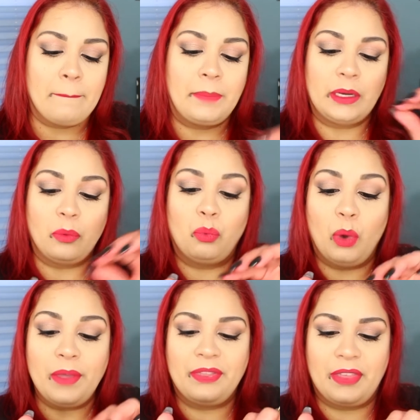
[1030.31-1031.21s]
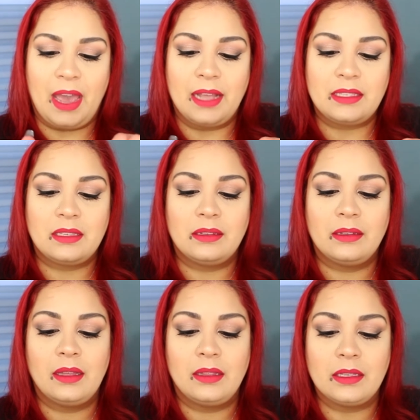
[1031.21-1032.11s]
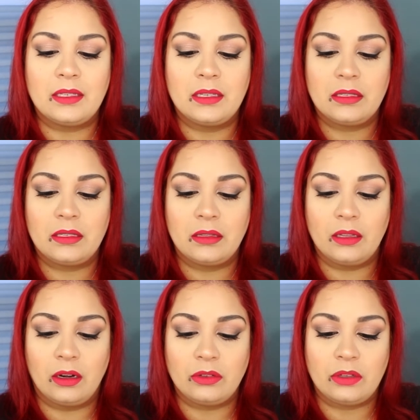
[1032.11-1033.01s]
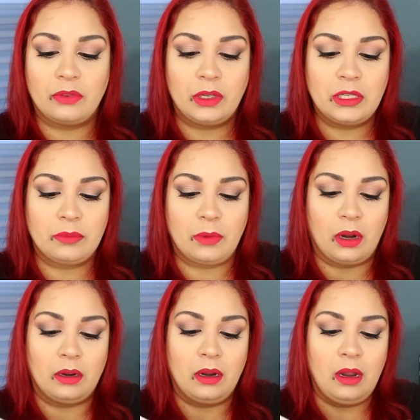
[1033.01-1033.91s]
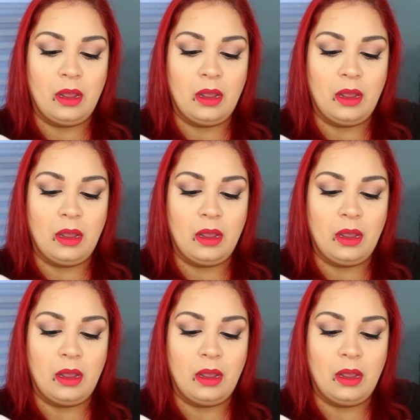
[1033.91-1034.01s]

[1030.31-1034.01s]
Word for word: But with that, this is, the girls are really smart,